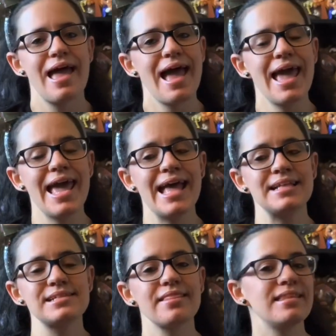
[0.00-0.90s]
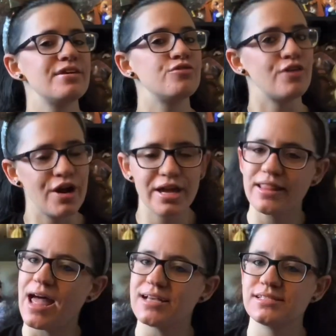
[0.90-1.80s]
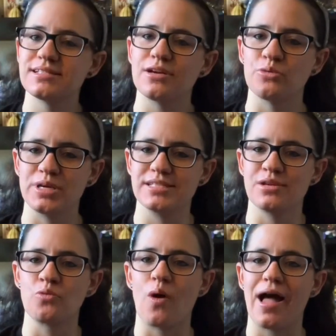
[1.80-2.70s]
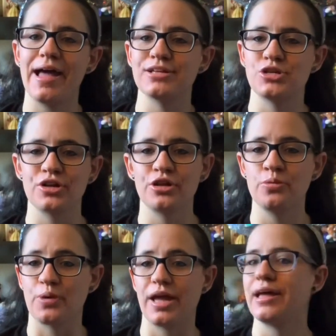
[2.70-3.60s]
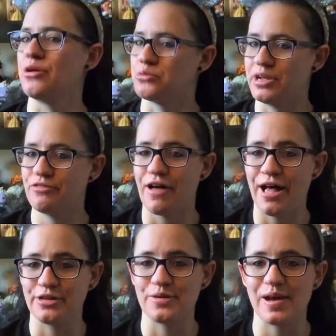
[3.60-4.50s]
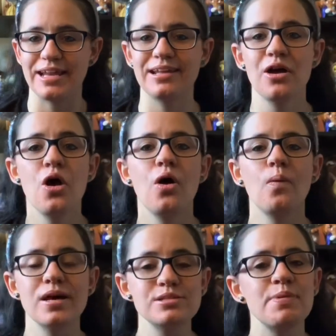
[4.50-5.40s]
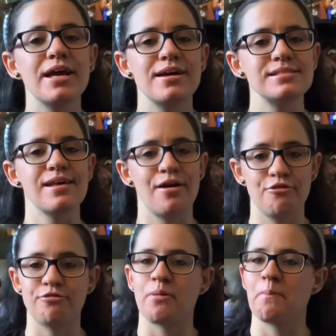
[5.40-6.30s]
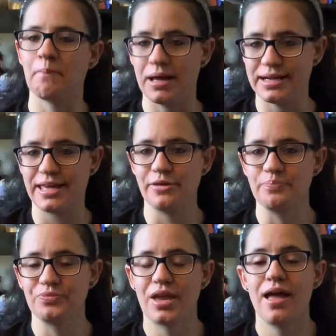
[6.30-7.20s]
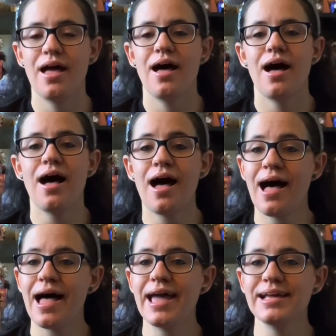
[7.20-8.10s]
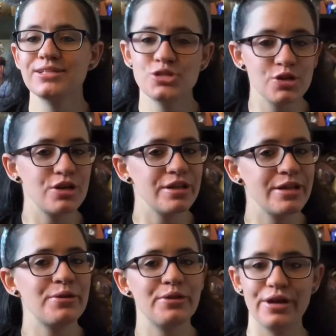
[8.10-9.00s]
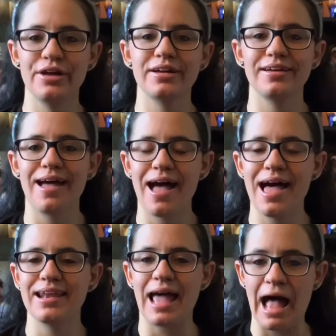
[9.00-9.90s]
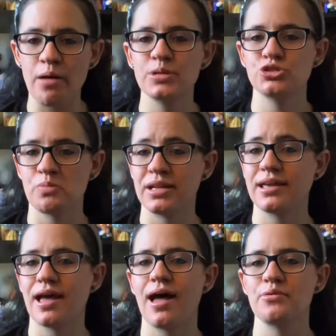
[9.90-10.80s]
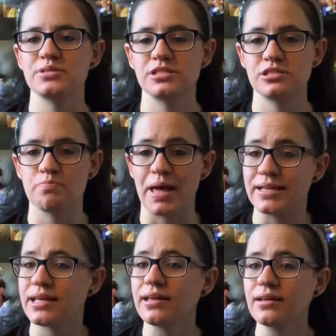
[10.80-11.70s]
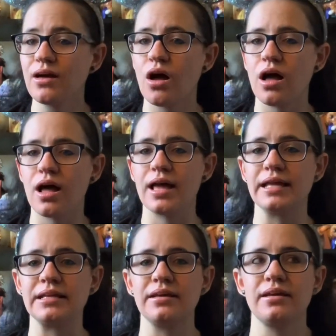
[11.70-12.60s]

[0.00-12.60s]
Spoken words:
And the very last reason why I took a little break and reevaluated was because of money. I took a little look at how much money I was spending on